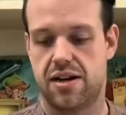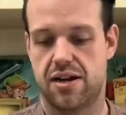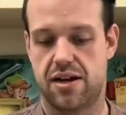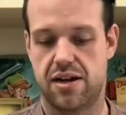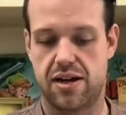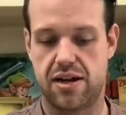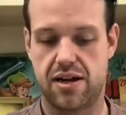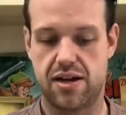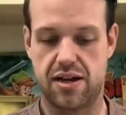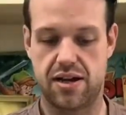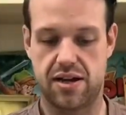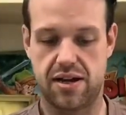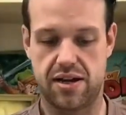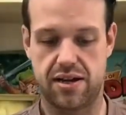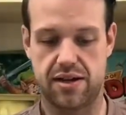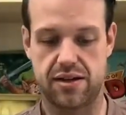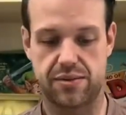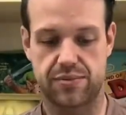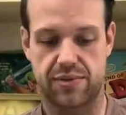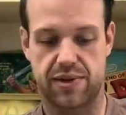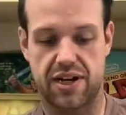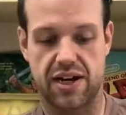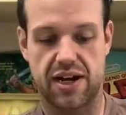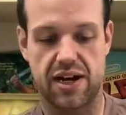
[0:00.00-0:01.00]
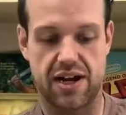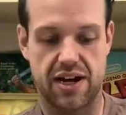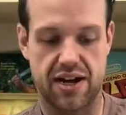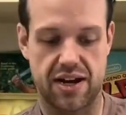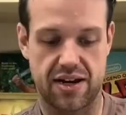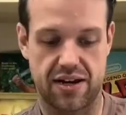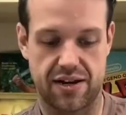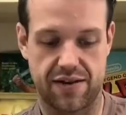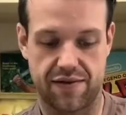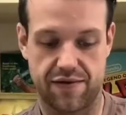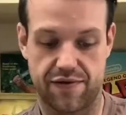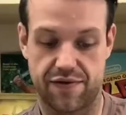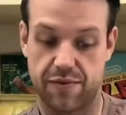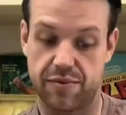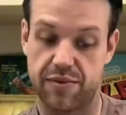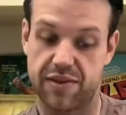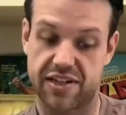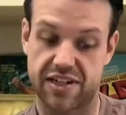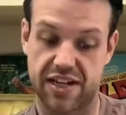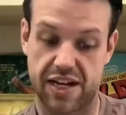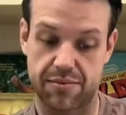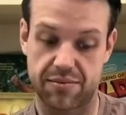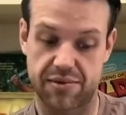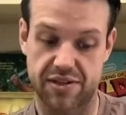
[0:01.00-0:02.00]
And we got, from the
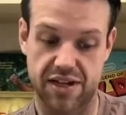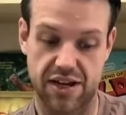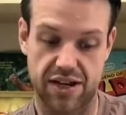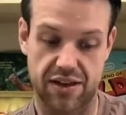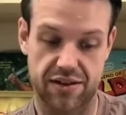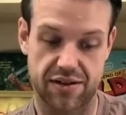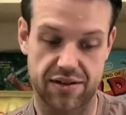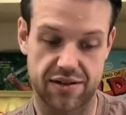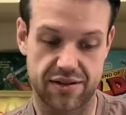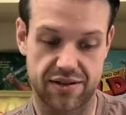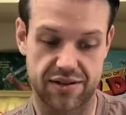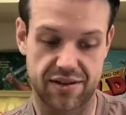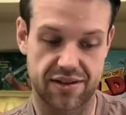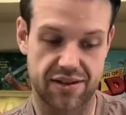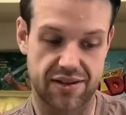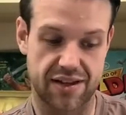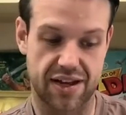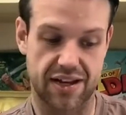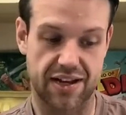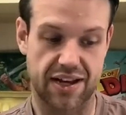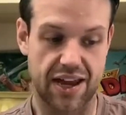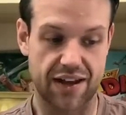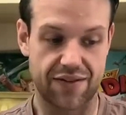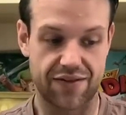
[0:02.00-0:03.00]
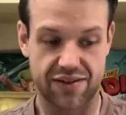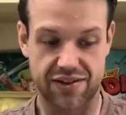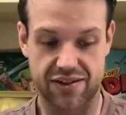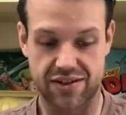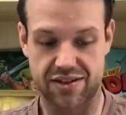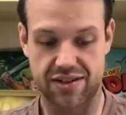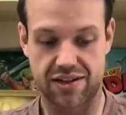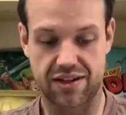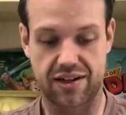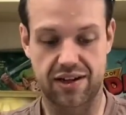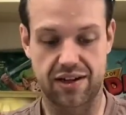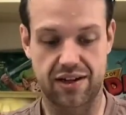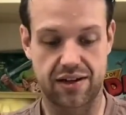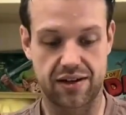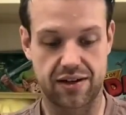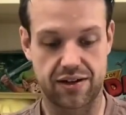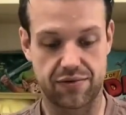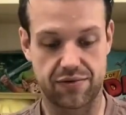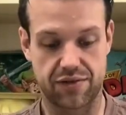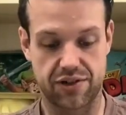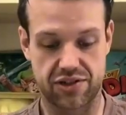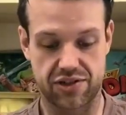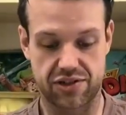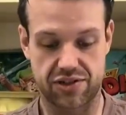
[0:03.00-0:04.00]
same seller that gave us the
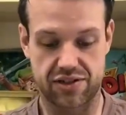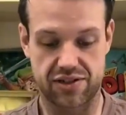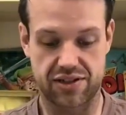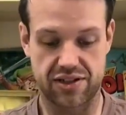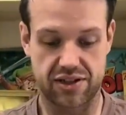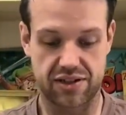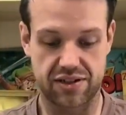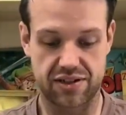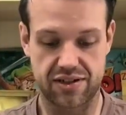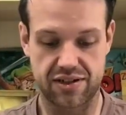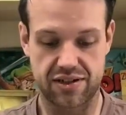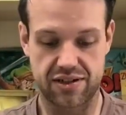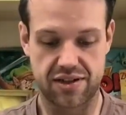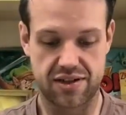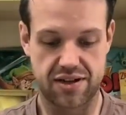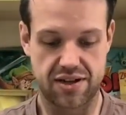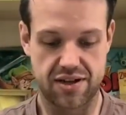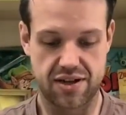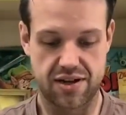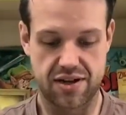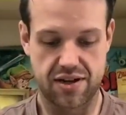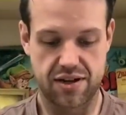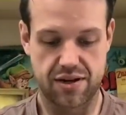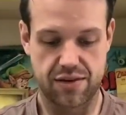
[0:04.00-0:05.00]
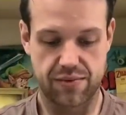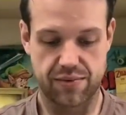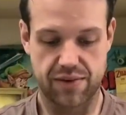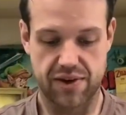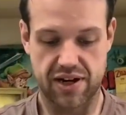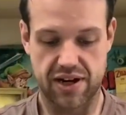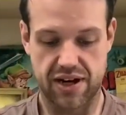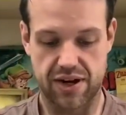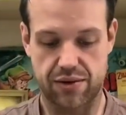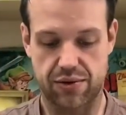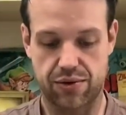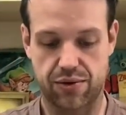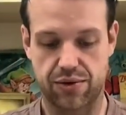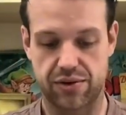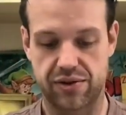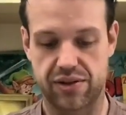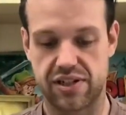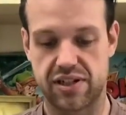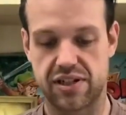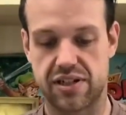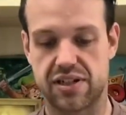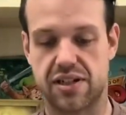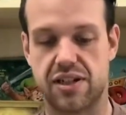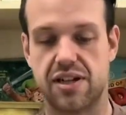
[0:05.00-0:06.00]
original Zelda, we got all
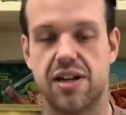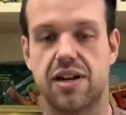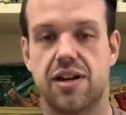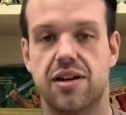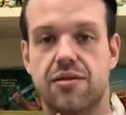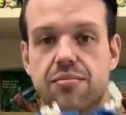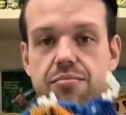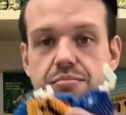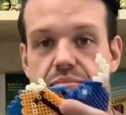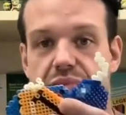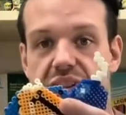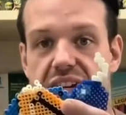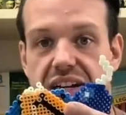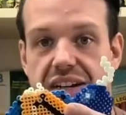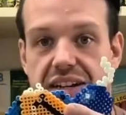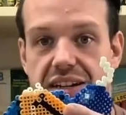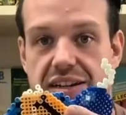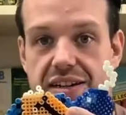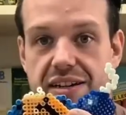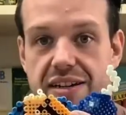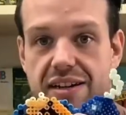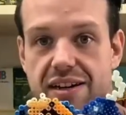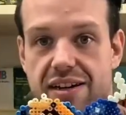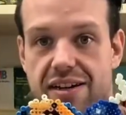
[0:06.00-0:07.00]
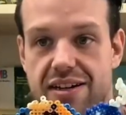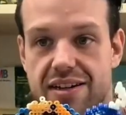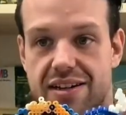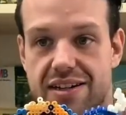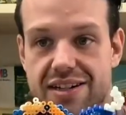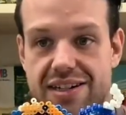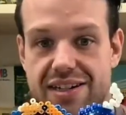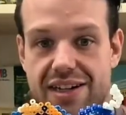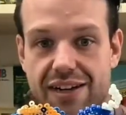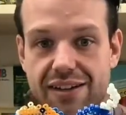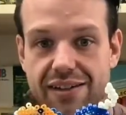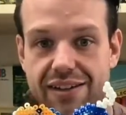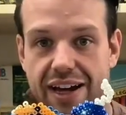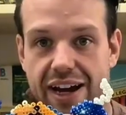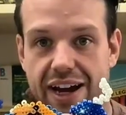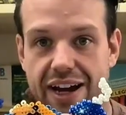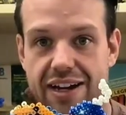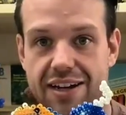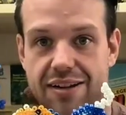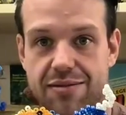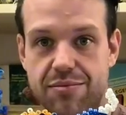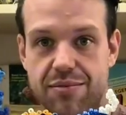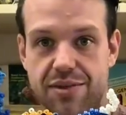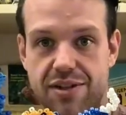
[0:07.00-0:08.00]
these beaded Zelda
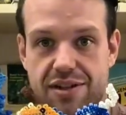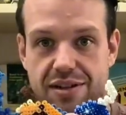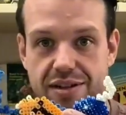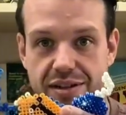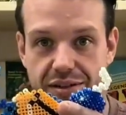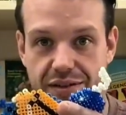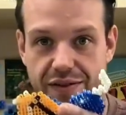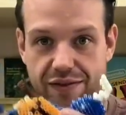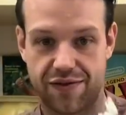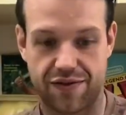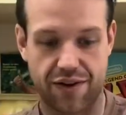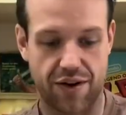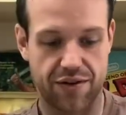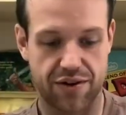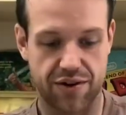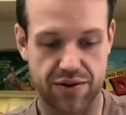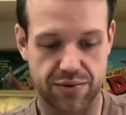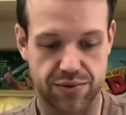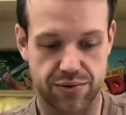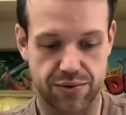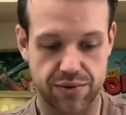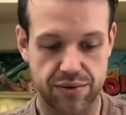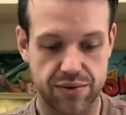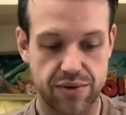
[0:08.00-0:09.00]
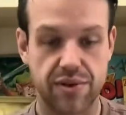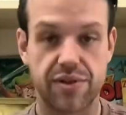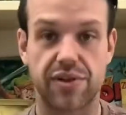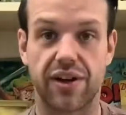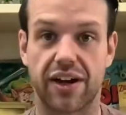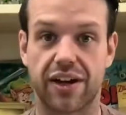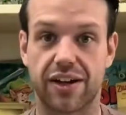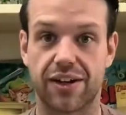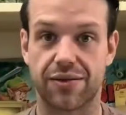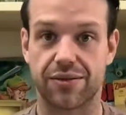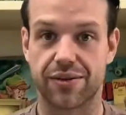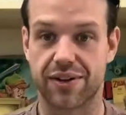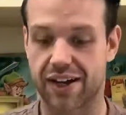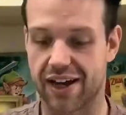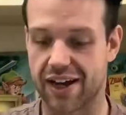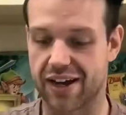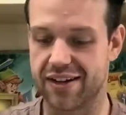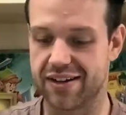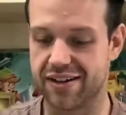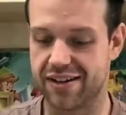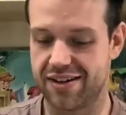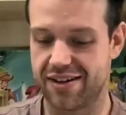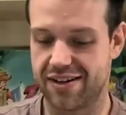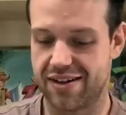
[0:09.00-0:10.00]
items. Very cool. Thank you
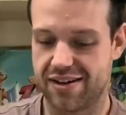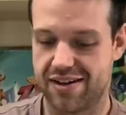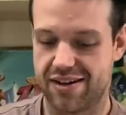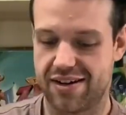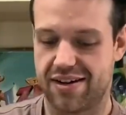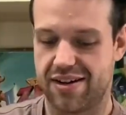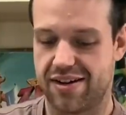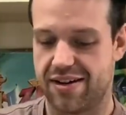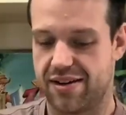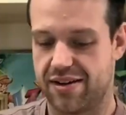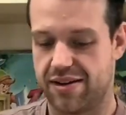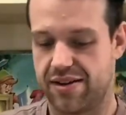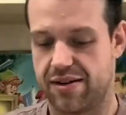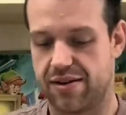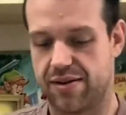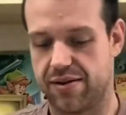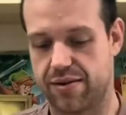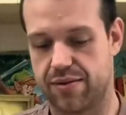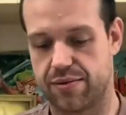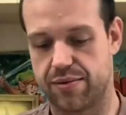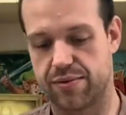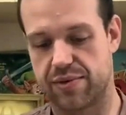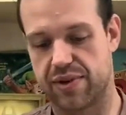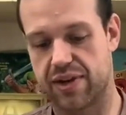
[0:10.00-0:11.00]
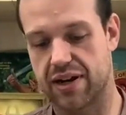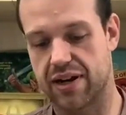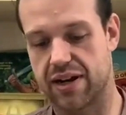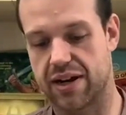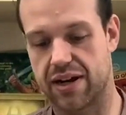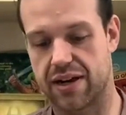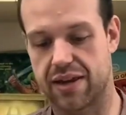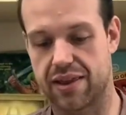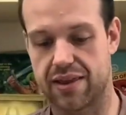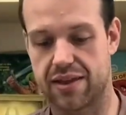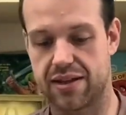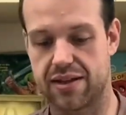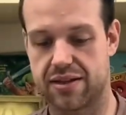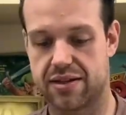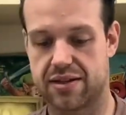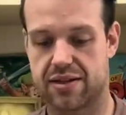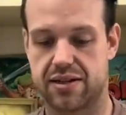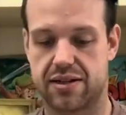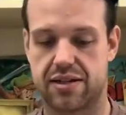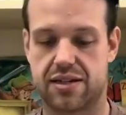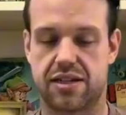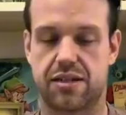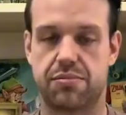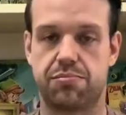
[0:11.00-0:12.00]
again. We got this
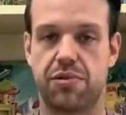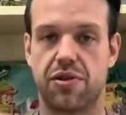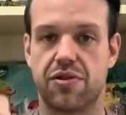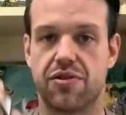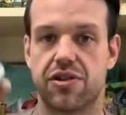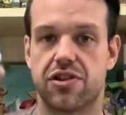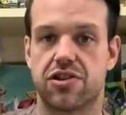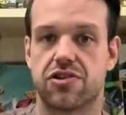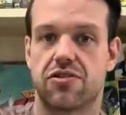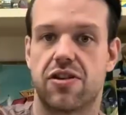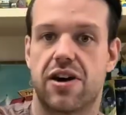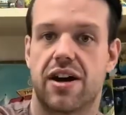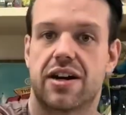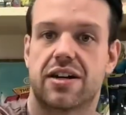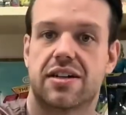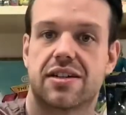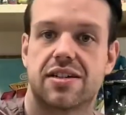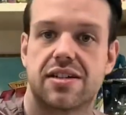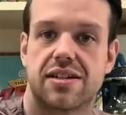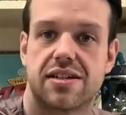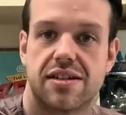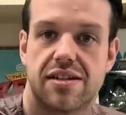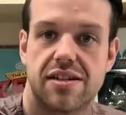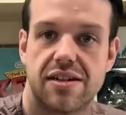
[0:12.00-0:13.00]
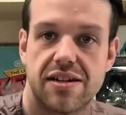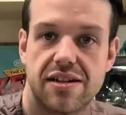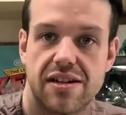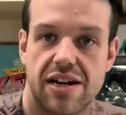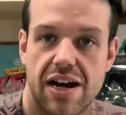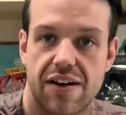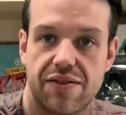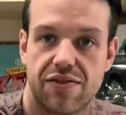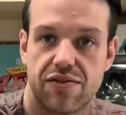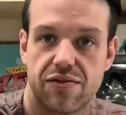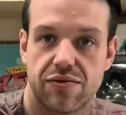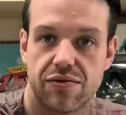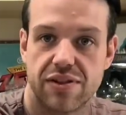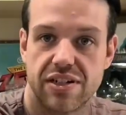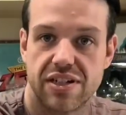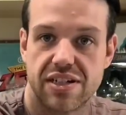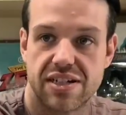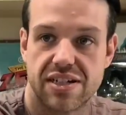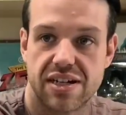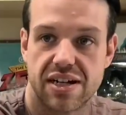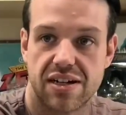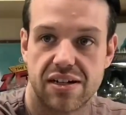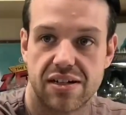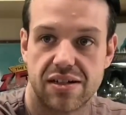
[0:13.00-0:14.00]
Spirit Tracks not for
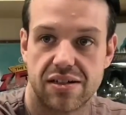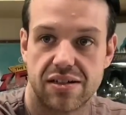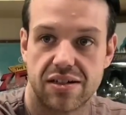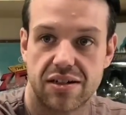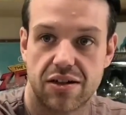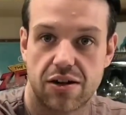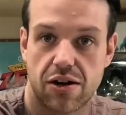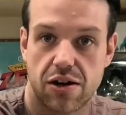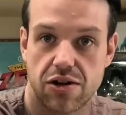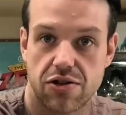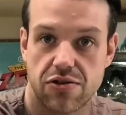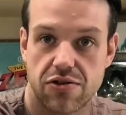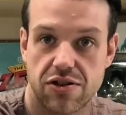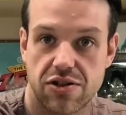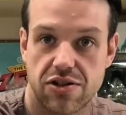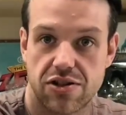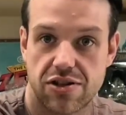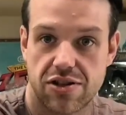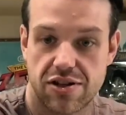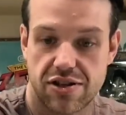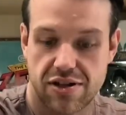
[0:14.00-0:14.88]
resale cartridge.